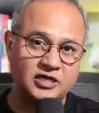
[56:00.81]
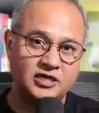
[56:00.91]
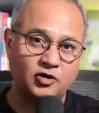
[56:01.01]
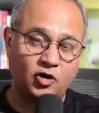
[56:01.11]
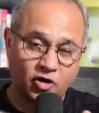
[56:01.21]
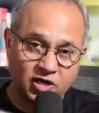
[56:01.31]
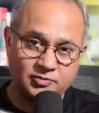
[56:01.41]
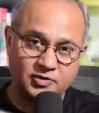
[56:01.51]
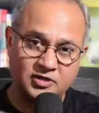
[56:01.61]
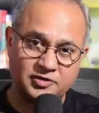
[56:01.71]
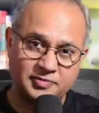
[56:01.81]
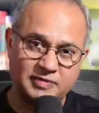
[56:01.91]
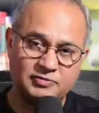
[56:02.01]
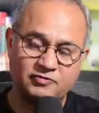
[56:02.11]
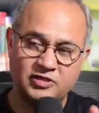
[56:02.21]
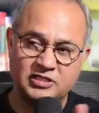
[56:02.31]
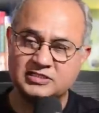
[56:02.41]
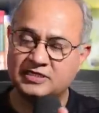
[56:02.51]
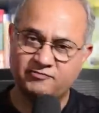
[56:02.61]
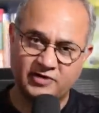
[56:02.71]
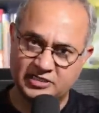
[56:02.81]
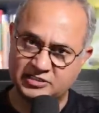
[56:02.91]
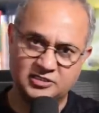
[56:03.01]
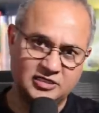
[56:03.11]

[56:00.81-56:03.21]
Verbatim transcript: horrible remember when they said pfizer that